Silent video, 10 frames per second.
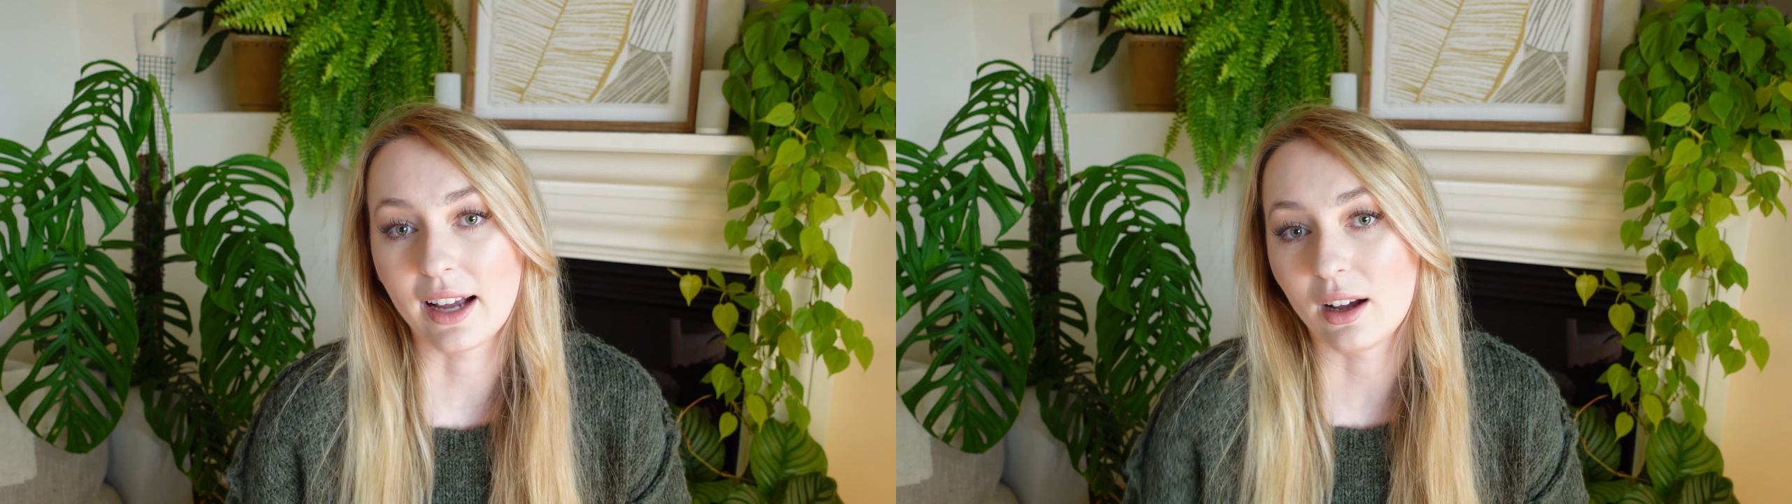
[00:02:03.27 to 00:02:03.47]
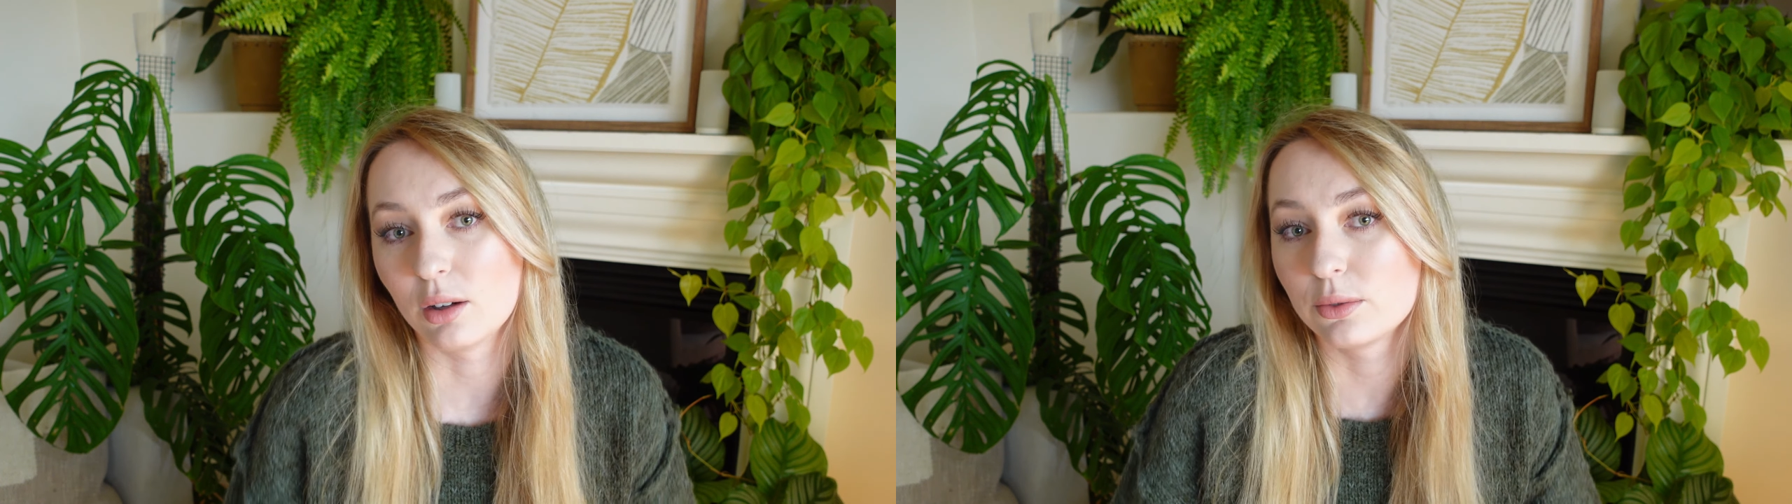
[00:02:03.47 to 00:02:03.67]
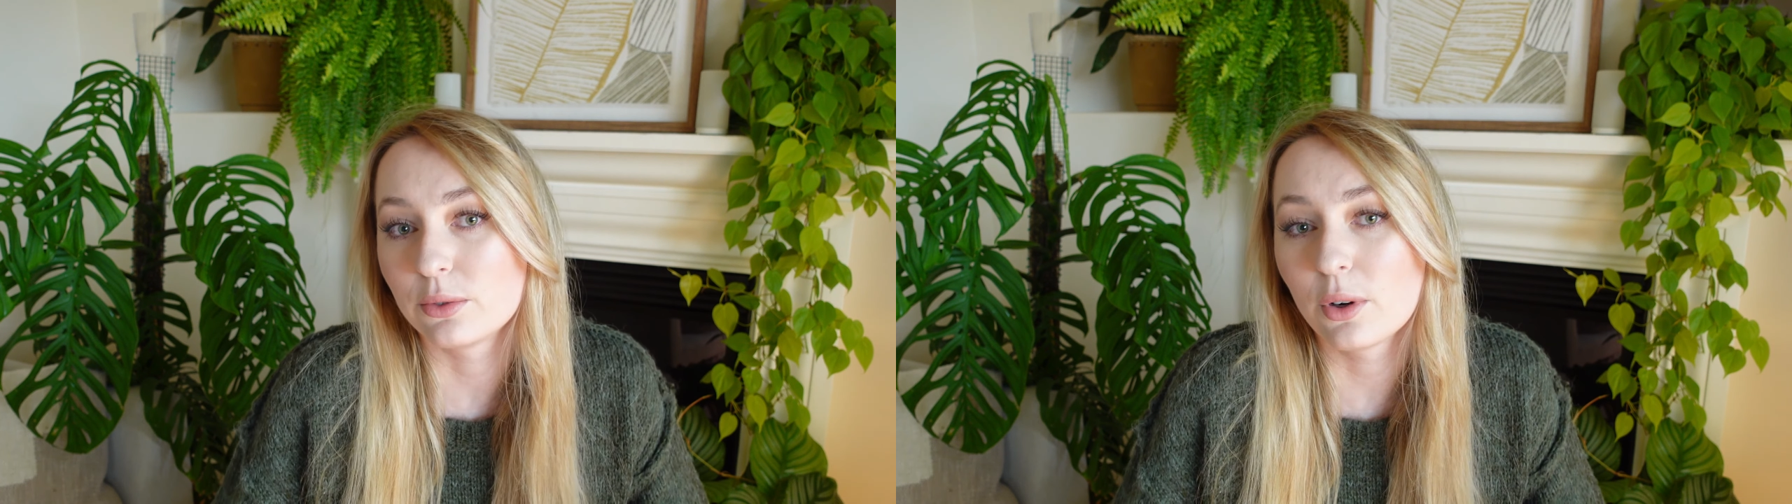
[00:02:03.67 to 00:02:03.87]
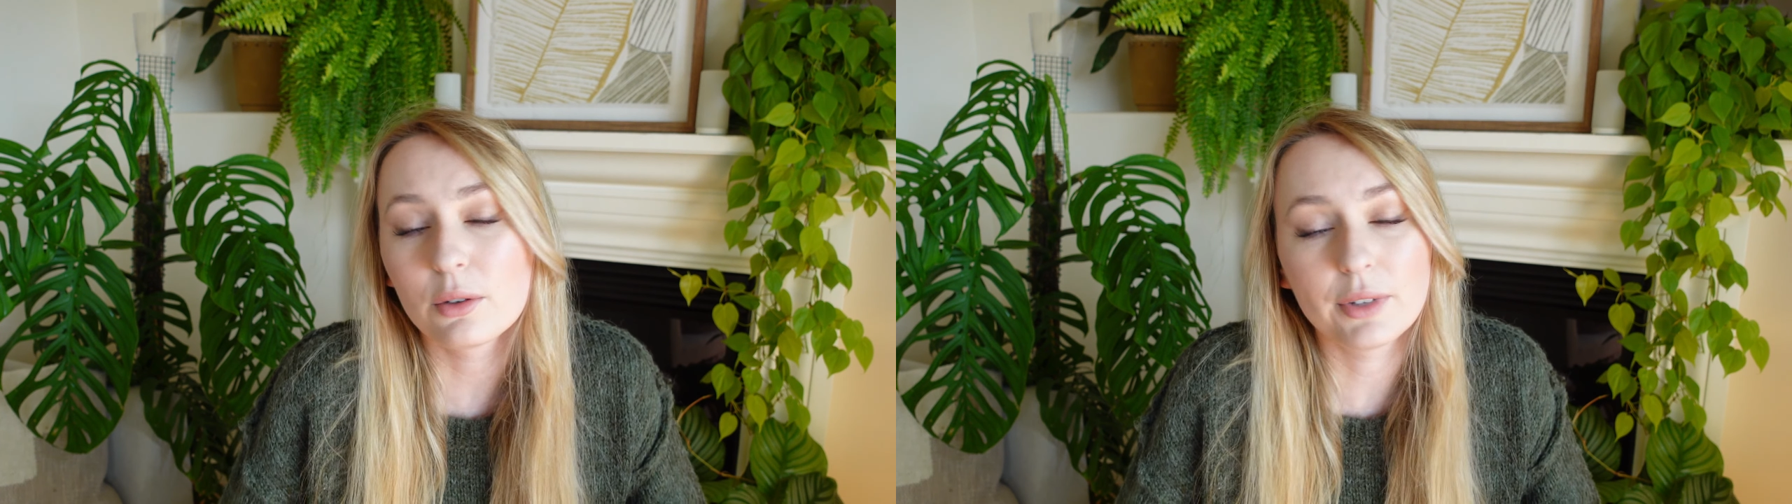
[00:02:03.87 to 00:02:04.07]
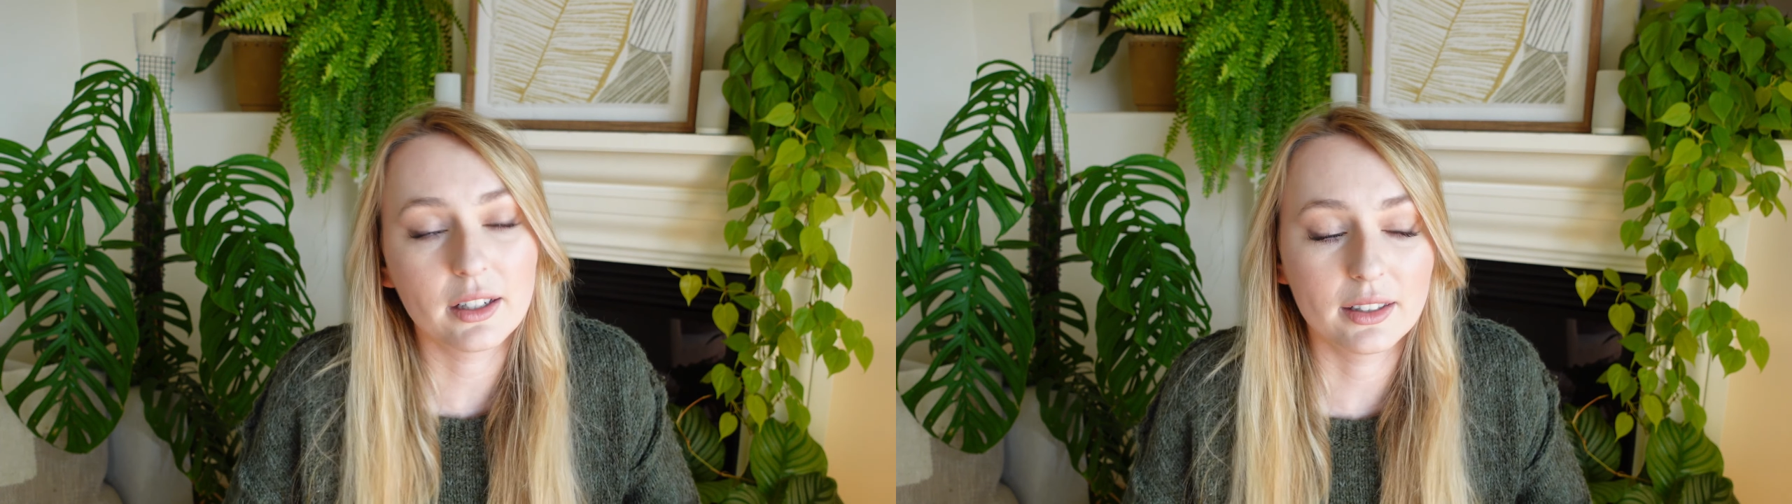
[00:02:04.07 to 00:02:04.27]
out for
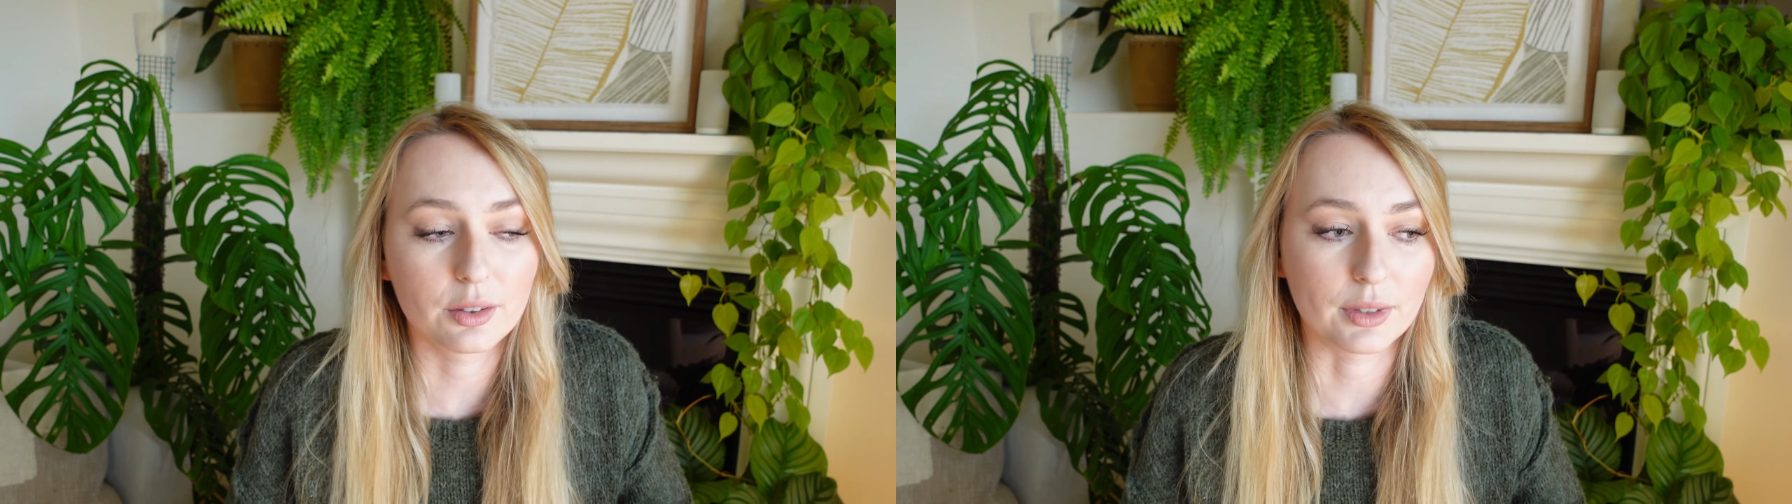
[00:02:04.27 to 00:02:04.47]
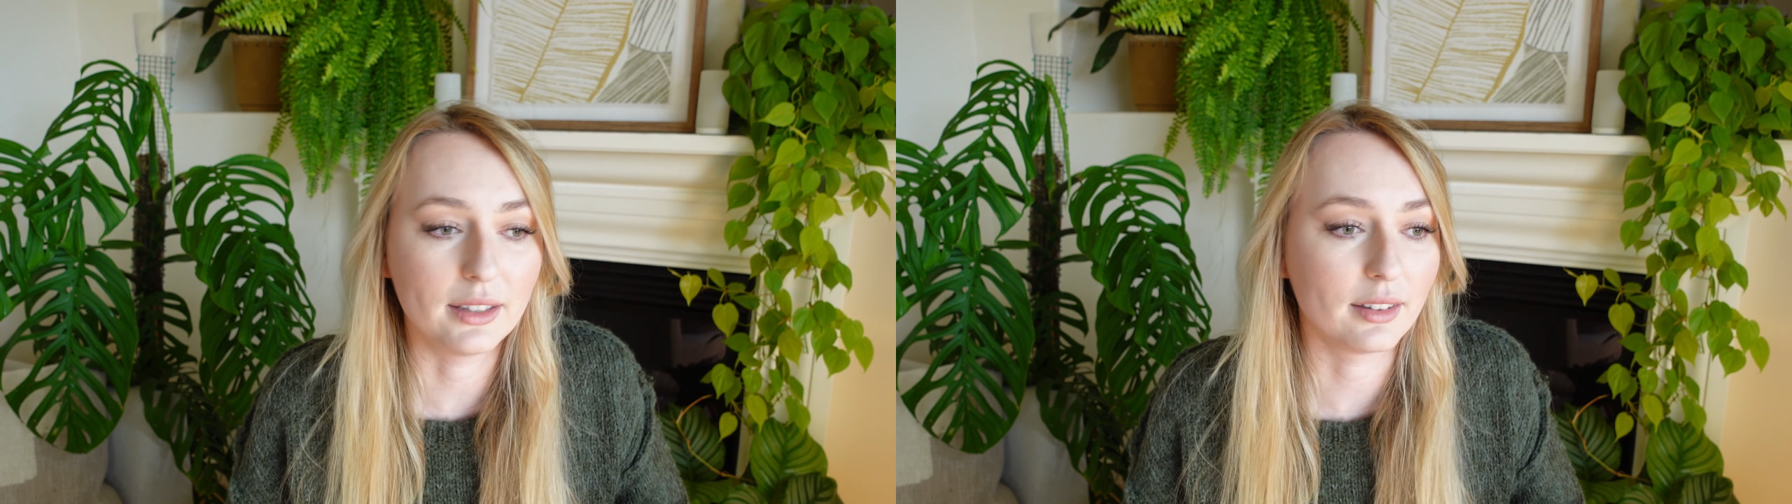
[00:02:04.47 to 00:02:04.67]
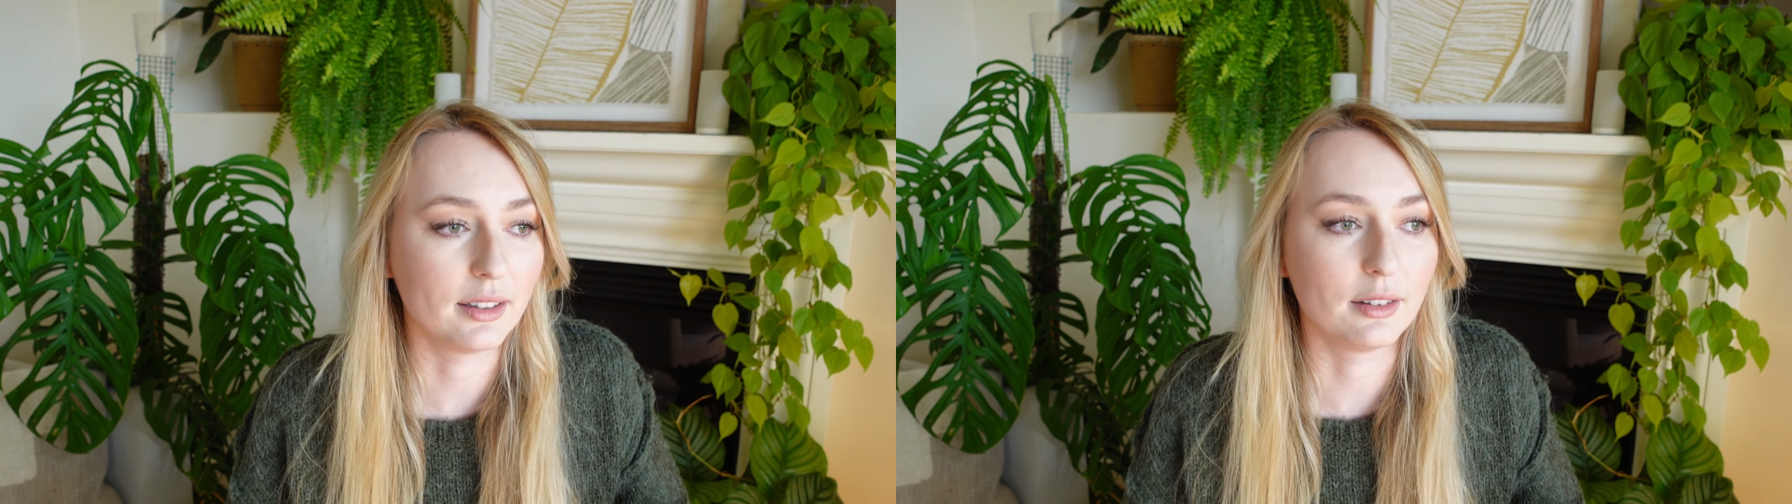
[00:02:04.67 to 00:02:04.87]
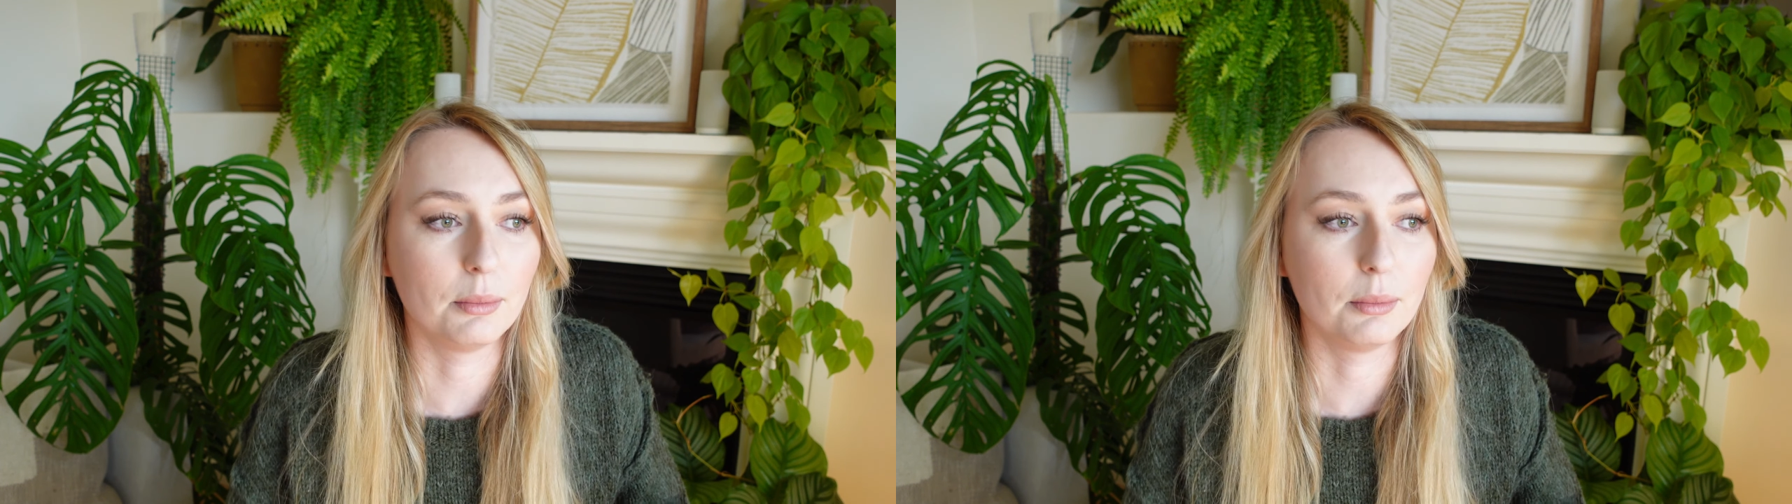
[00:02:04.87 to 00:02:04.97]
various reasons,